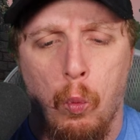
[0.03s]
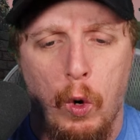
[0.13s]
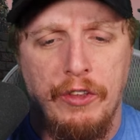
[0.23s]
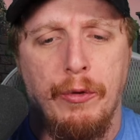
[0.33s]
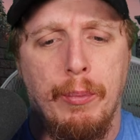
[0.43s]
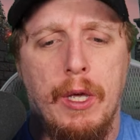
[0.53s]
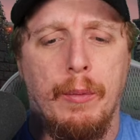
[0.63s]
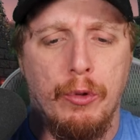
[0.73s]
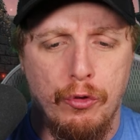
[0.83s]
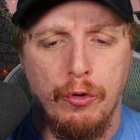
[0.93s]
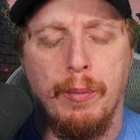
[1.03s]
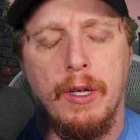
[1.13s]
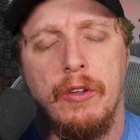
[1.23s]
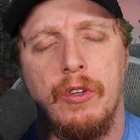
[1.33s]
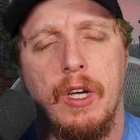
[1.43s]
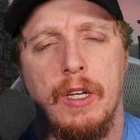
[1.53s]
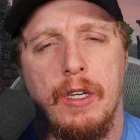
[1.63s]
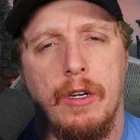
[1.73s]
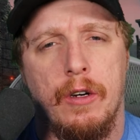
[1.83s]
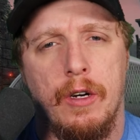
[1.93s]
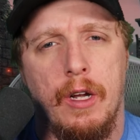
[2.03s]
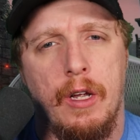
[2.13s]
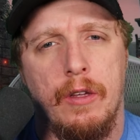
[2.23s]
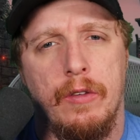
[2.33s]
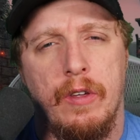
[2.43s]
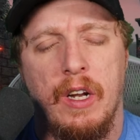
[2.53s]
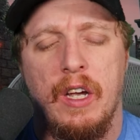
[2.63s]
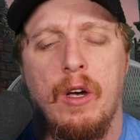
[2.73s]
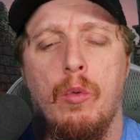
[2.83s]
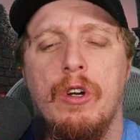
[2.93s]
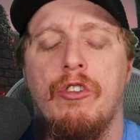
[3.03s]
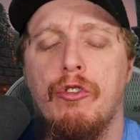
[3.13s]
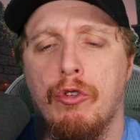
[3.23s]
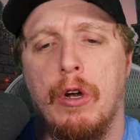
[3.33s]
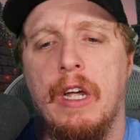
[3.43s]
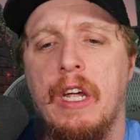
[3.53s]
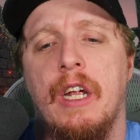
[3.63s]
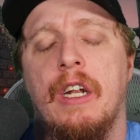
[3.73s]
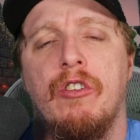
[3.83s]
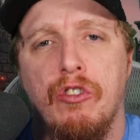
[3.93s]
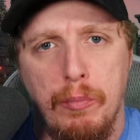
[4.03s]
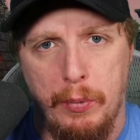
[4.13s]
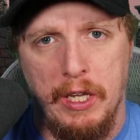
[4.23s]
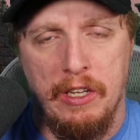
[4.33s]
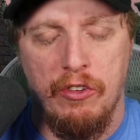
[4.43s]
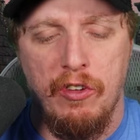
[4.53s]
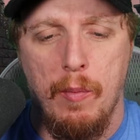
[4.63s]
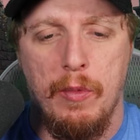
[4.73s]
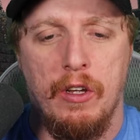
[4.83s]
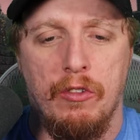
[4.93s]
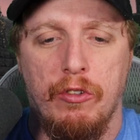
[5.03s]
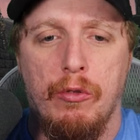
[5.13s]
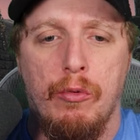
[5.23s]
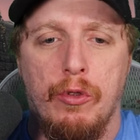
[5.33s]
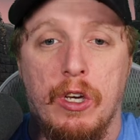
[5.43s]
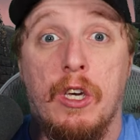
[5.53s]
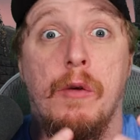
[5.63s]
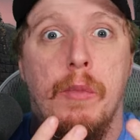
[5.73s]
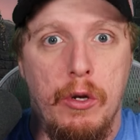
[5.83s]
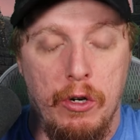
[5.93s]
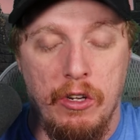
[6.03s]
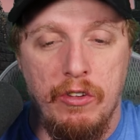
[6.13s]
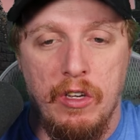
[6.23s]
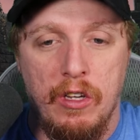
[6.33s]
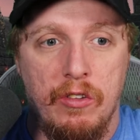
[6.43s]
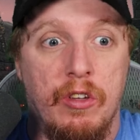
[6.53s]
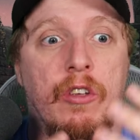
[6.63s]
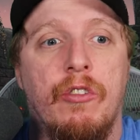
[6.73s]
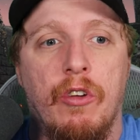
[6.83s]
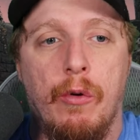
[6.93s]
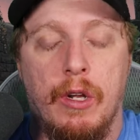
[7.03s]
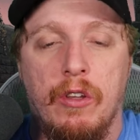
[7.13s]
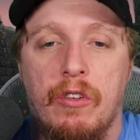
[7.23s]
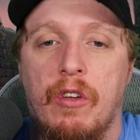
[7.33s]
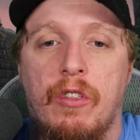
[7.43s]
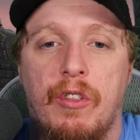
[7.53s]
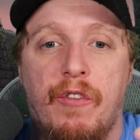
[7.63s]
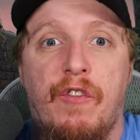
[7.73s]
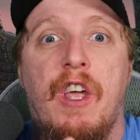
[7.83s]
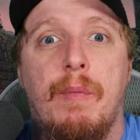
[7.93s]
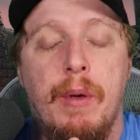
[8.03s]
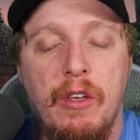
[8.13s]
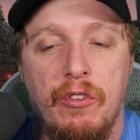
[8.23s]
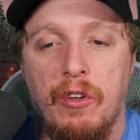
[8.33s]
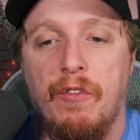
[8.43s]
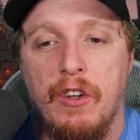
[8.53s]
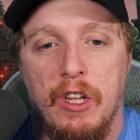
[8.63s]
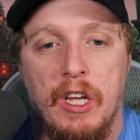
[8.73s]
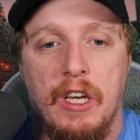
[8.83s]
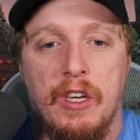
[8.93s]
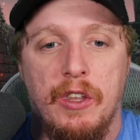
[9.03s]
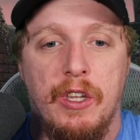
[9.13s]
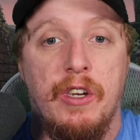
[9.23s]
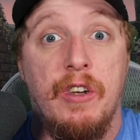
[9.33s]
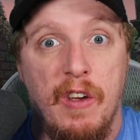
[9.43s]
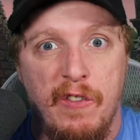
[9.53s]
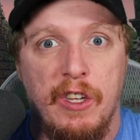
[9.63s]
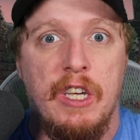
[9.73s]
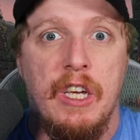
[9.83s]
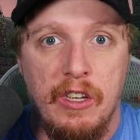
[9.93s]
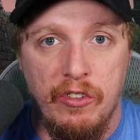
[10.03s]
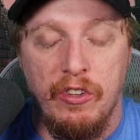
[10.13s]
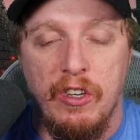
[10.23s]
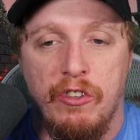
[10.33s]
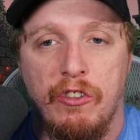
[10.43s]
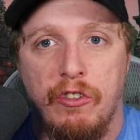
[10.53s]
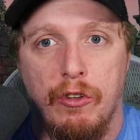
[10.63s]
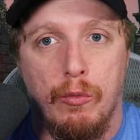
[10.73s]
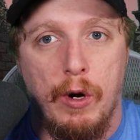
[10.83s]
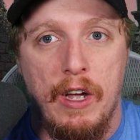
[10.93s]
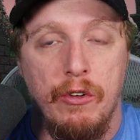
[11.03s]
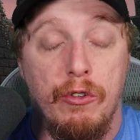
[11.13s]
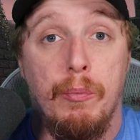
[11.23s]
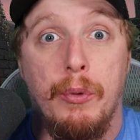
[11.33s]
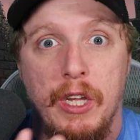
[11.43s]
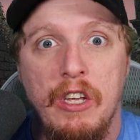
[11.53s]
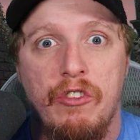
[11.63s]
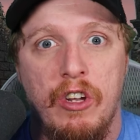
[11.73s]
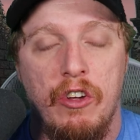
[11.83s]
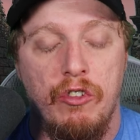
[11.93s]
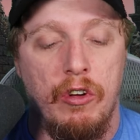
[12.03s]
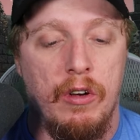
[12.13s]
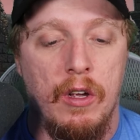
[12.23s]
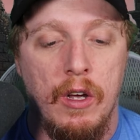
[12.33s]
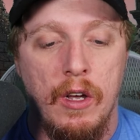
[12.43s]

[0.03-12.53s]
What's up gamers, Drew Keska here, and today I want to try and explain something to the community, to Sony, to the fan base I feel like that definitely exists around PlayStation.